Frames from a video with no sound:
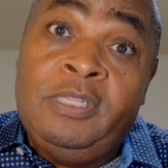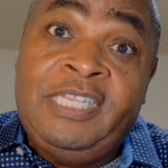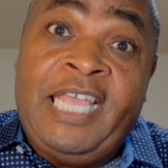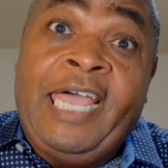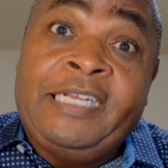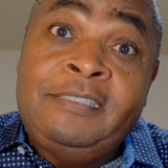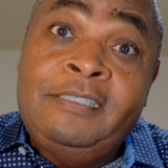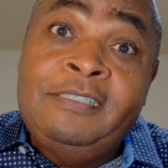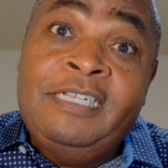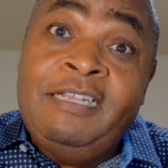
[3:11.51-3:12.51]
of that?
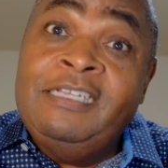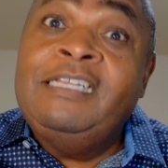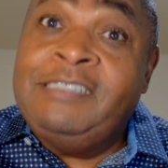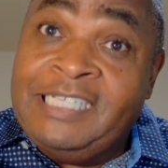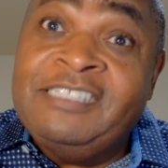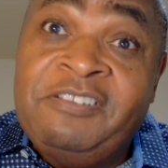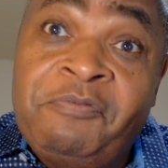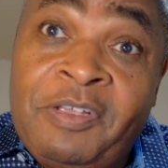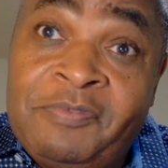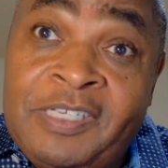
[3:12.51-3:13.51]
Since the
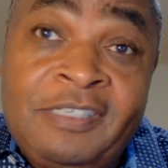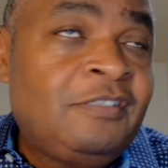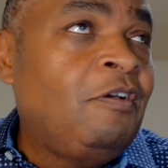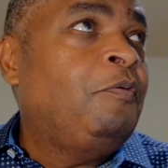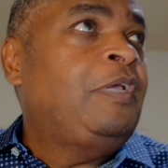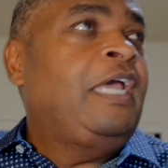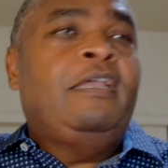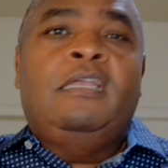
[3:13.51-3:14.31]
50s. Okay.